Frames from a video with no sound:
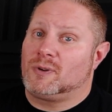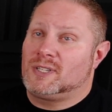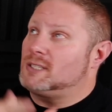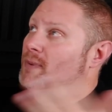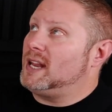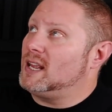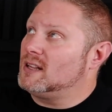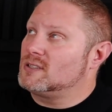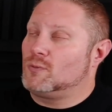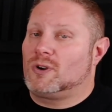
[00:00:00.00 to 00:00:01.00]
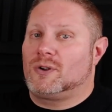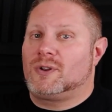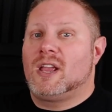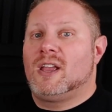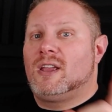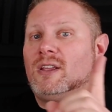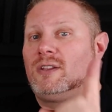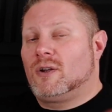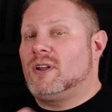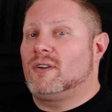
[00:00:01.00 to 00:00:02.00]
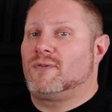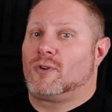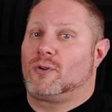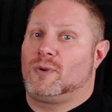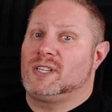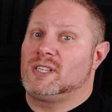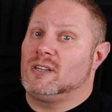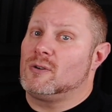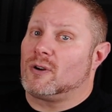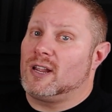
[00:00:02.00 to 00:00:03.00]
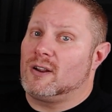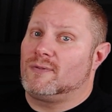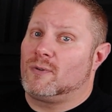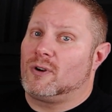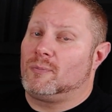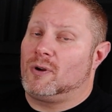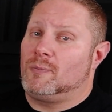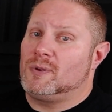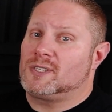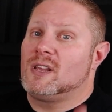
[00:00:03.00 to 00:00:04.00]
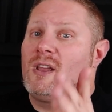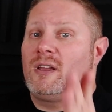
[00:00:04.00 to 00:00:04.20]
participating in this world, you're here for a reason. You are here for a purpose.